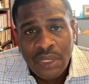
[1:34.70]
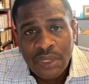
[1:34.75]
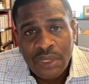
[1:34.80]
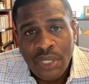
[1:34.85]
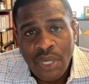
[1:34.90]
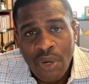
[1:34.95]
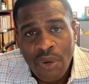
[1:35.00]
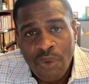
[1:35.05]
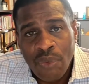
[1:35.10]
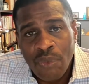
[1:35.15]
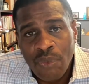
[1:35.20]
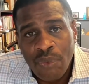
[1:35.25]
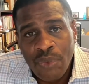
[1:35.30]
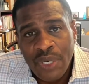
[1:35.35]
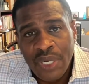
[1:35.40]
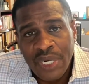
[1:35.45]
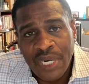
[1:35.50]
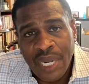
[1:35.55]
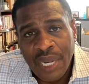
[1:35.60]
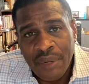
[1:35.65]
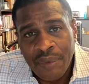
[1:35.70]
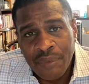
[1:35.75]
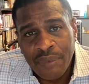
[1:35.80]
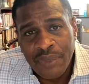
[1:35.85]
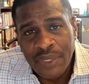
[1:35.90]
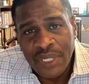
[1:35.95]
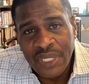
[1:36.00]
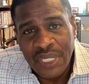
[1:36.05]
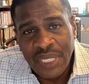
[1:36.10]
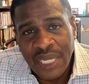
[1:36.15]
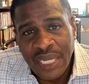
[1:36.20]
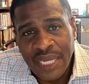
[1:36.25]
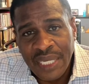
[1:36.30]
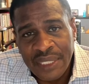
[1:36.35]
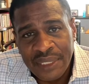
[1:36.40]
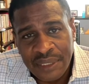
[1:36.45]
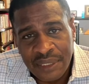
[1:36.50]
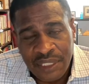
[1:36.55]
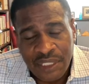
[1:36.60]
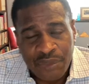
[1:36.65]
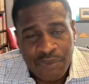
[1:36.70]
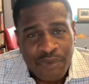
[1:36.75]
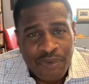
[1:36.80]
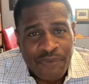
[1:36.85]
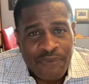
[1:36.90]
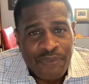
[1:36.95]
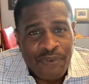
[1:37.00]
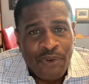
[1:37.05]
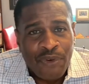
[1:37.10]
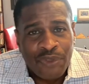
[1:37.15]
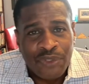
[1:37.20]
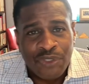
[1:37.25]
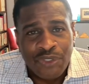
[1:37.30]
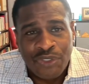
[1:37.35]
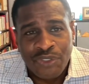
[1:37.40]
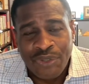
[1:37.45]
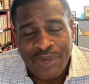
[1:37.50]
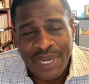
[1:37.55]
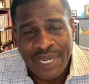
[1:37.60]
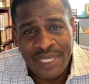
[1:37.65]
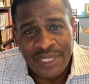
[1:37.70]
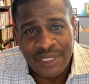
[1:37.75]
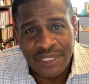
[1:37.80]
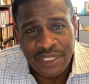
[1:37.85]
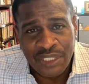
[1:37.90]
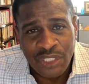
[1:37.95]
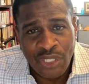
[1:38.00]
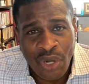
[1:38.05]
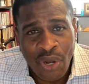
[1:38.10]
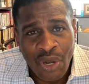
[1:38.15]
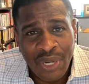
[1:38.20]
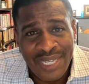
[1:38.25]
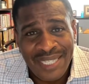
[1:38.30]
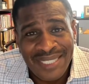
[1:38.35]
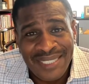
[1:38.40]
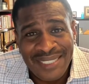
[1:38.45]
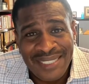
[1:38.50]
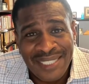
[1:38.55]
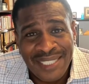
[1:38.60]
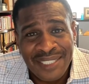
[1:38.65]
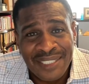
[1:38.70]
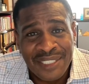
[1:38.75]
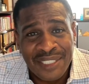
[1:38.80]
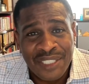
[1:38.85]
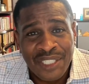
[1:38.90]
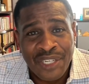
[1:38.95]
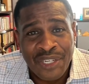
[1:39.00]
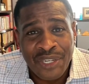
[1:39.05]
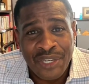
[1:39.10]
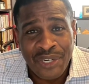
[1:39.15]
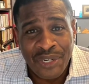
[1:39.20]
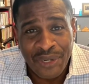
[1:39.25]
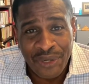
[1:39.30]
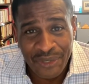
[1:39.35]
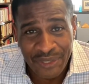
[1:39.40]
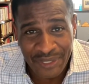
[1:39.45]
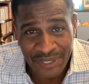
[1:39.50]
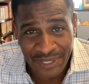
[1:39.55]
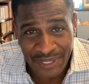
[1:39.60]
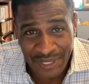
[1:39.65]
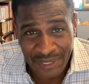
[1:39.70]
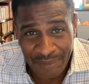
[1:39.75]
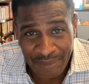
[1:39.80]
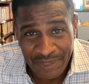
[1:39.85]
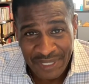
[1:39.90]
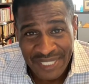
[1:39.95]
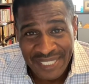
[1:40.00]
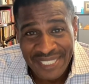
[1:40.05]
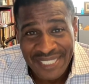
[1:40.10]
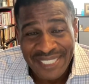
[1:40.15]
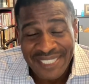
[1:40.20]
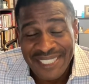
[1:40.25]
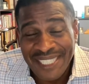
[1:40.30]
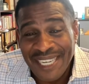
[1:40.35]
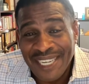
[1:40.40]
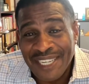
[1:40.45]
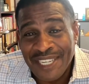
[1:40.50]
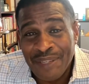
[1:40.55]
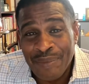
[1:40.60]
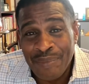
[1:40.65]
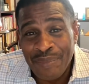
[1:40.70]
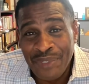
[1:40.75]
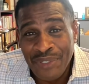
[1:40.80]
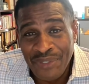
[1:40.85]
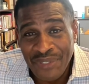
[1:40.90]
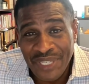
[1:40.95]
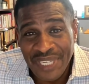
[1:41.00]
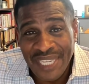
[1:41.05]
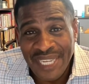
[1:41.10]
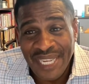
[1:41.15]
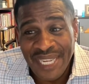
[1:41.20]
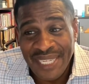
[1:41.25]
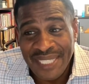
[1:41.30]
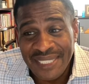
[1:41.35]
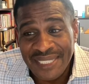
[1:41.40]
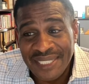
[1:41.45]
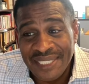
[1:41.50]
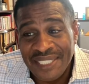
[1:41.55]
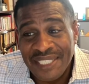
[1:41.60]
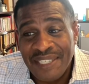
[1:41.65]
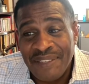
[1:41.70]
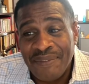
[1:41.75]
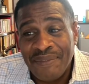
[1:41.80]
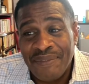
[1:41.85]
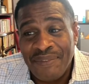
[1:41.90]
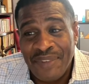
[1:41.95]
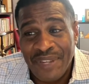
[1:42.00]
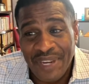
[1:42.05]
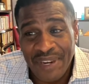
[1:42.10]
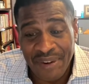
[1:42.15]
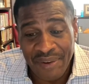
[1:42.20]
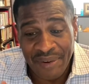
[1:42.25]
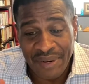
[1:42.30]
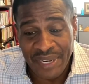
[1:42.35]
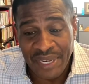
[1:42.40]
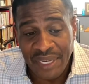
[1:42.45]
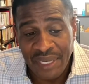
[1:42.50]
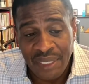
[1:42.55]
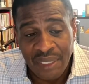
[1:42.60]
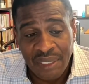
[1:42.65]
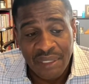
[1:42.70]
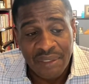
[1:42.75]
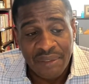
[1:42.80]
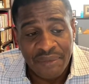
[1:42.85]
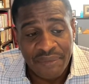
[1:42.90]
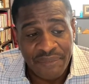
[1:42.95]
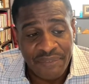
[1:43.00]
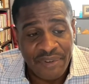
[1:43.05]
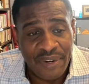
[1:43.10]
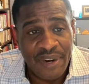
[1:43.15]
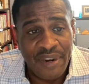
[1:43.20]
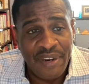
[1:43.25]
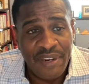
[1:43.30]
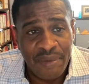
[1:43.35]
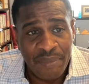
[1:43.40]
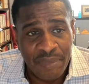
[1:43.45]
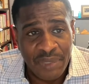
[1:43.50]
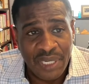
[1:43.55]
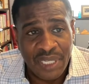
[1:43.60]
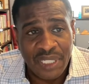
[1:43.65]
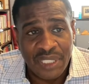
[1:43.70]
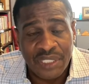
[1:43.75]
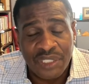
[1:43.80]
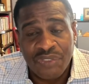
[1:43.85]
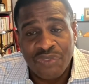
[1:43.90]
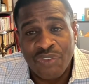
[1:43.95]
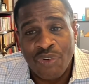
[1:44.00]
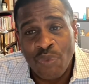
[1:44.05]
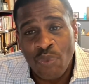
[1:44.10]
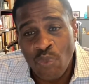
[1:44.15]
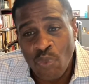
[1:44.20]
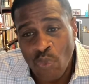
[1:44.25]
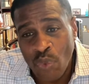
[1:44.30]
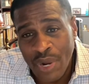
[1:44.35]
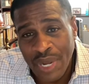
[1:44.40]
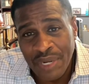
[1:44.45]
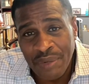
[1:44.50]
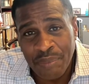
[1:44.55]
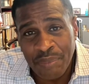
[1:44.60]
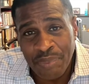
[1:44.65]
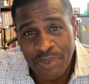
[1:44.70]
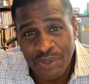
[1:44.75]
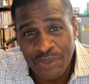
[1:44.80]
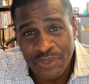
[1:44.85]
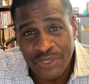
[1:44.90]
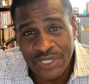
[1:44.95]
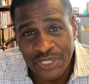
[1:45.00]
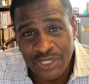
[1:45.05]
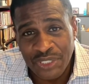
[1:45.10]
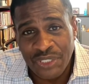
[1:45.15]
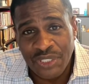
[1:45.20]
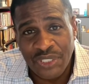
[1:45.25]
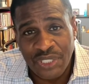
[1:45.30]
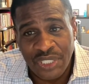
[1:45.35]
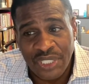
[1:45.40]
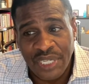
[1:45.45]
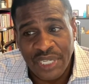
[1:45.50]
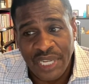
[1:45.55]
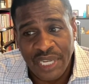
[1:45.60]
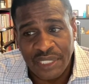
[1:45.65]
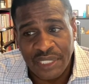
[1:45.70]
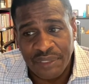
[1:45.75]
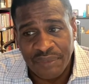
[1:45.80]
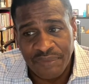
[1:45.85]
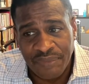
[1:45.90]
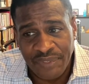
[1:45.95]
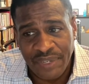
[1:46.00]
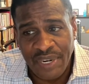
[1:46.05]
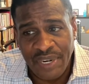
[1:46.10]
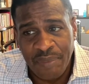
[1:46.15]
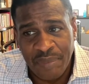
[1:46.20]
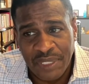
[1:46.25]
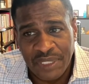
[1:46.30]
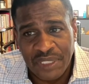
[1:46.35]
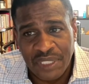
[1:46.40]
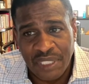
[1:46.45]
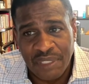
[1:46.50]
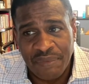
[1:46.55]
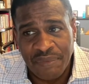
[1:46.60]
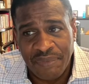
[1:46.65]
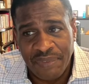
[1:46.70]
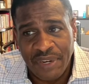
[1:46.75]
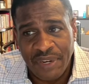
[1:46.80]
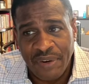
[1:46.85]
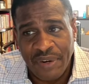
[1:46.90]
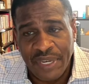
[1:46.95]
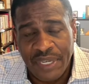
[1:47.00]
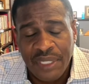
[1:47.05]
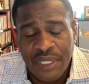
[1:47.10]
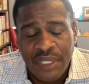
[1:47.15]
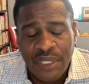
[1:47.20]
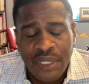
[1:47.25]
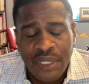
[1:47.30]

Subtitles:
So what I realized is when folks are trying to talk, it doesn't occur to them that communication can vary very much from one person to the next. Very much it can vary.